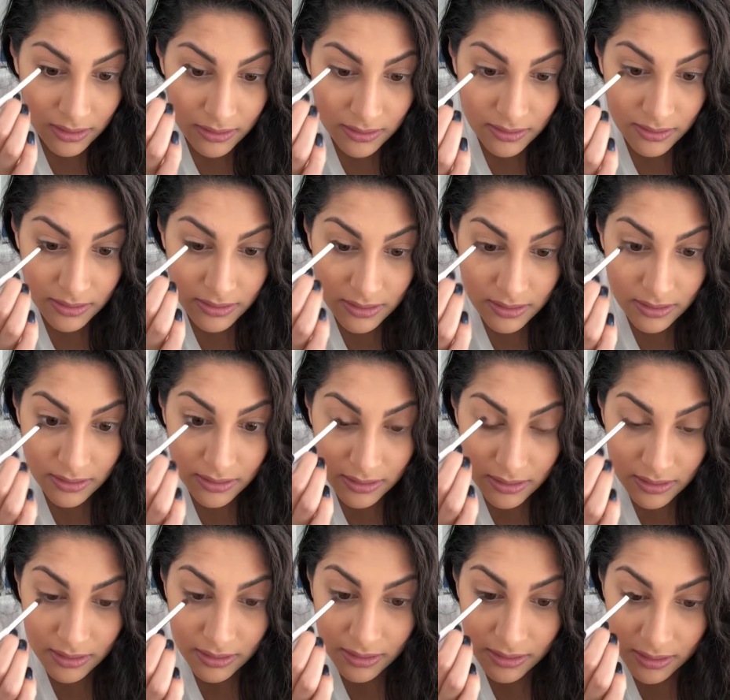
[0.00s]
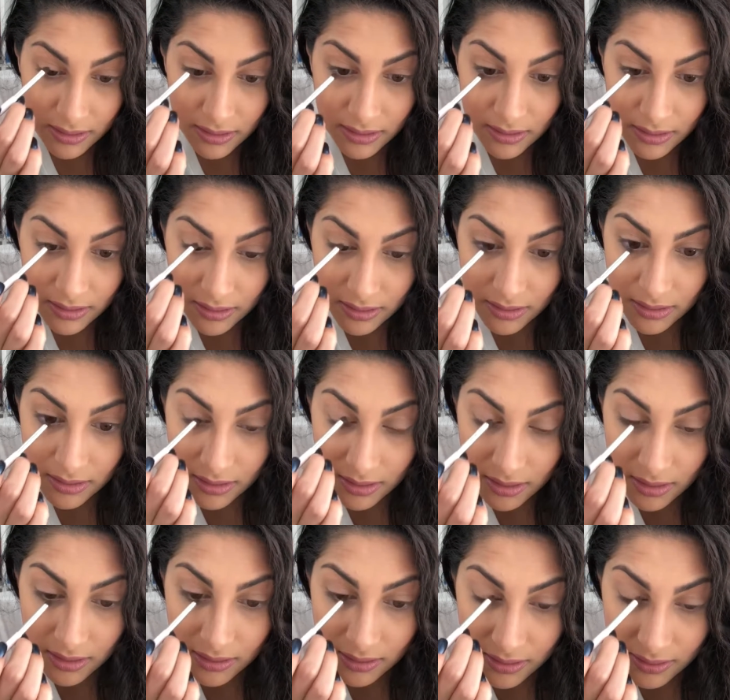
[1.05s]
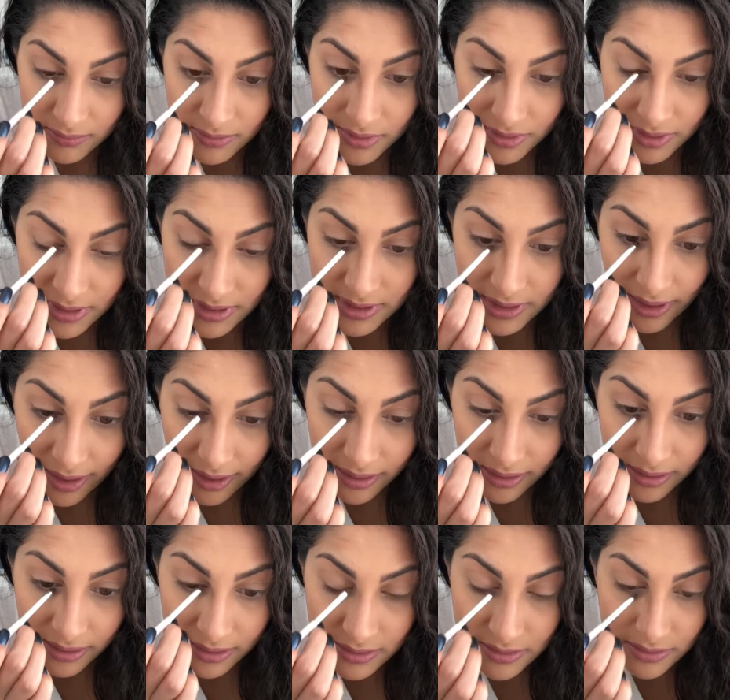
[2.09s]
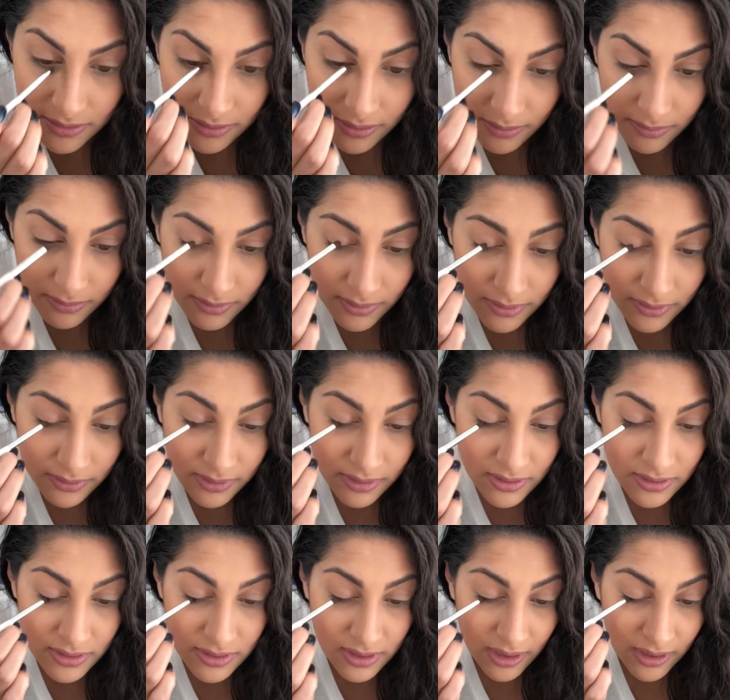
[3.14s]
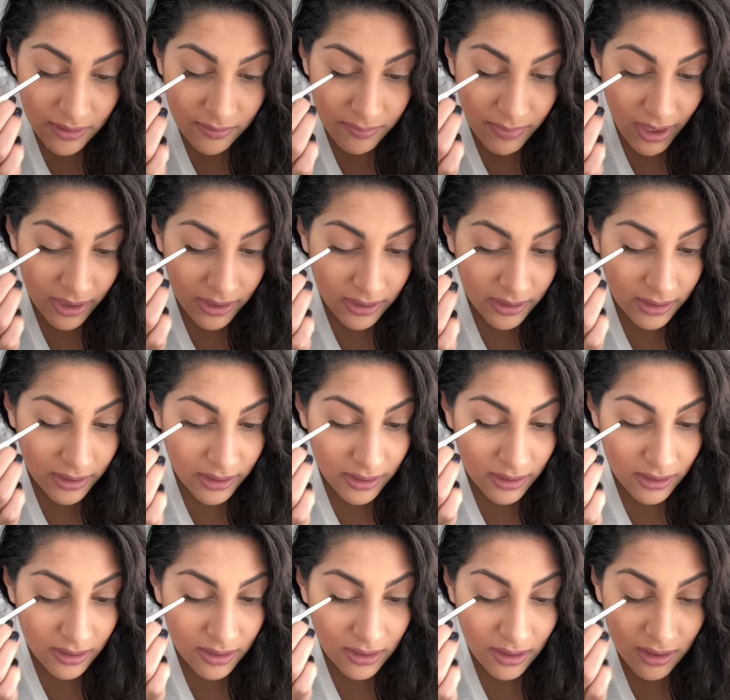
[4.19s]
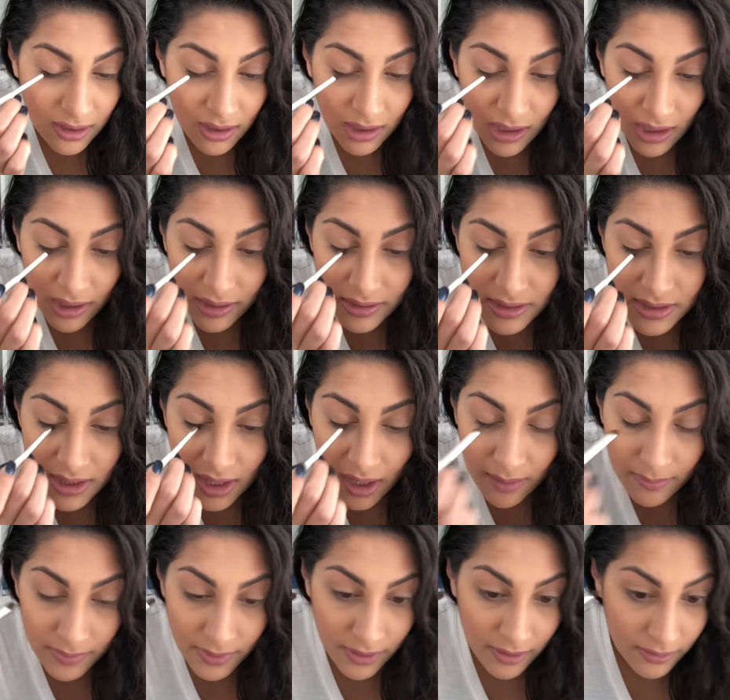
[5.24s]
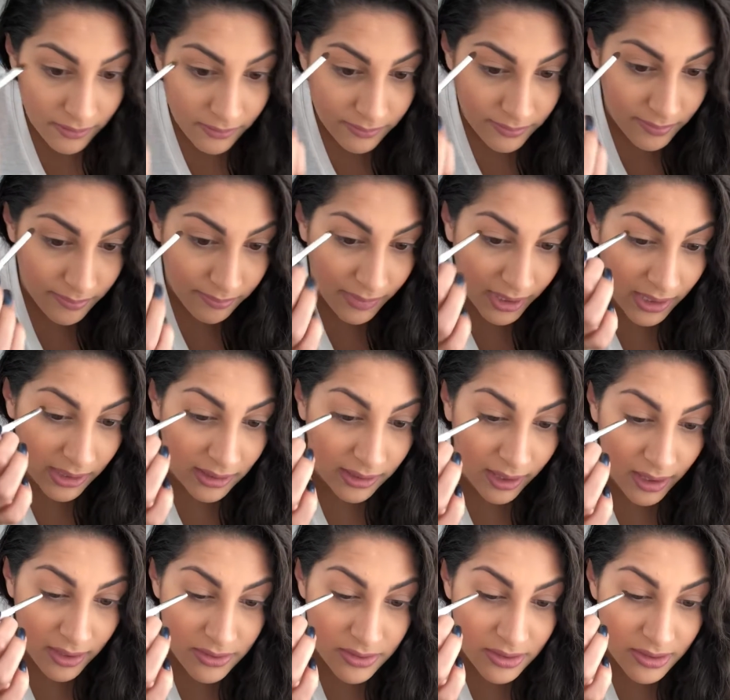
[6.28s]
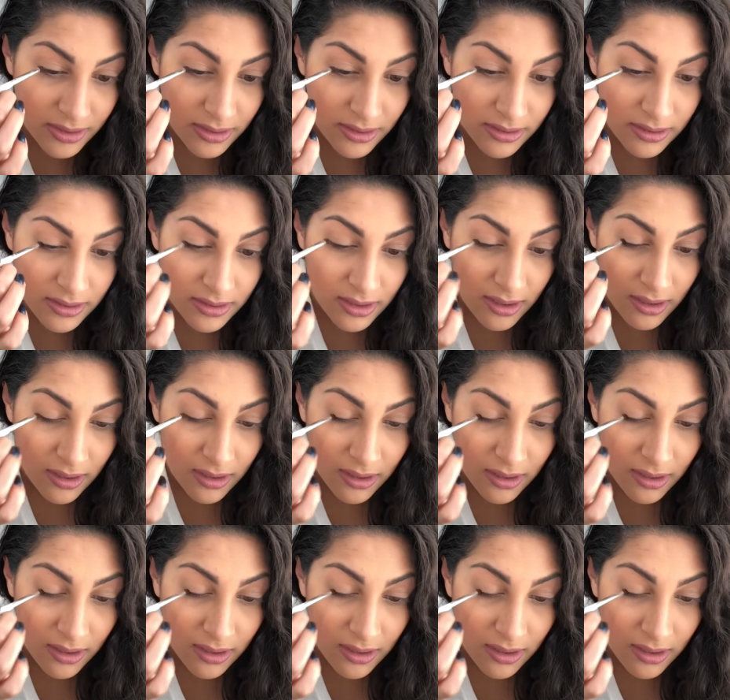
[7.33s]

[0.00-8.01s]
so that's a good thing. And all I'm doing is adding it to the root and just kind of packing it on top of my lashes.